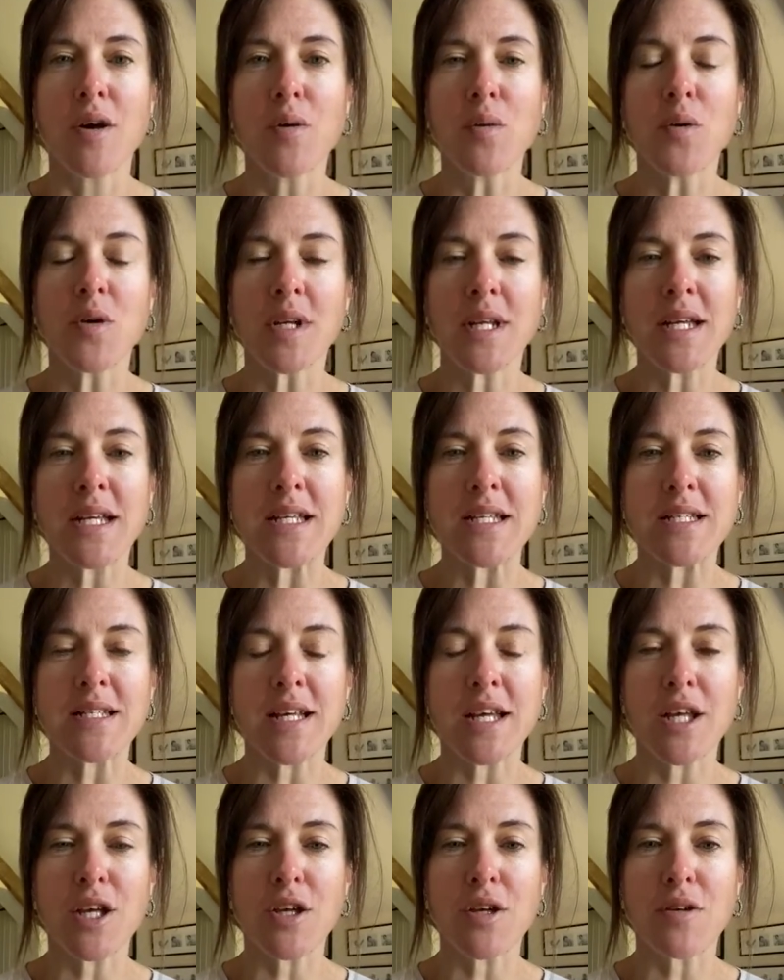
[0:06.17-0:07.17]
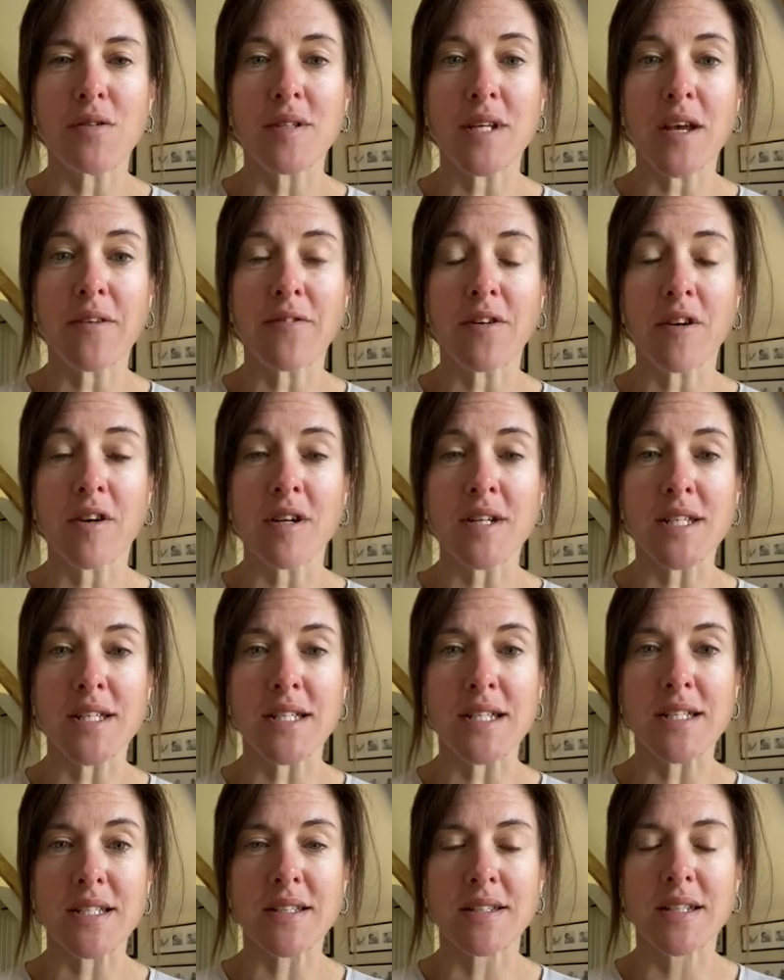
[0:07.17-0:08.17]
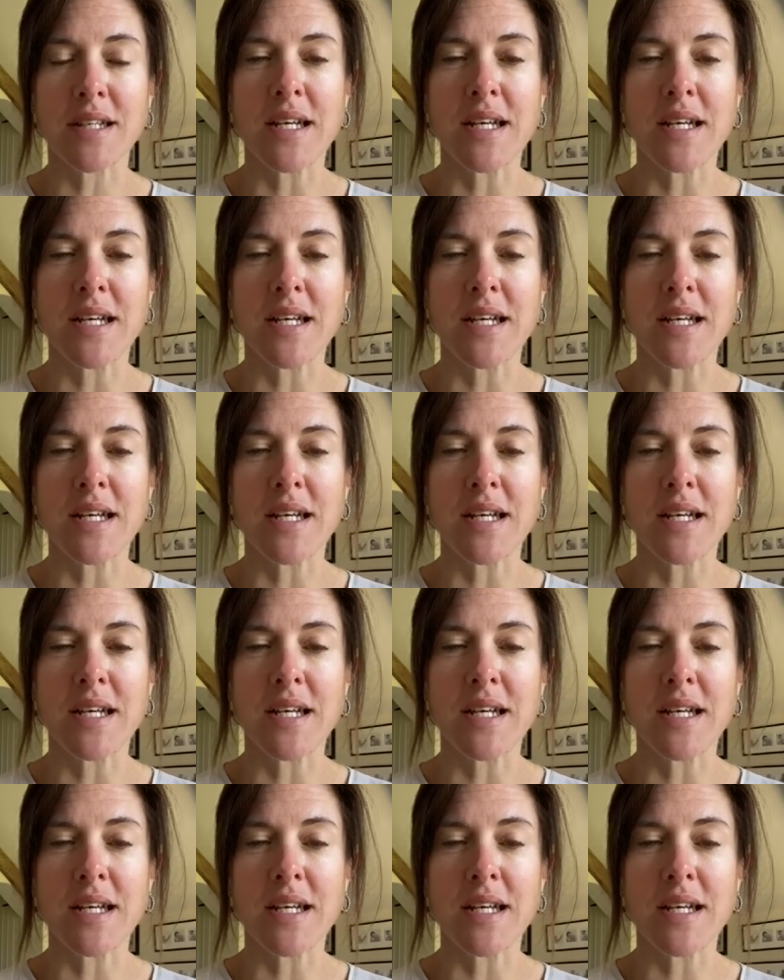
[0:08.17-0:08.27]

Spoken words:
what it is that you take for granted.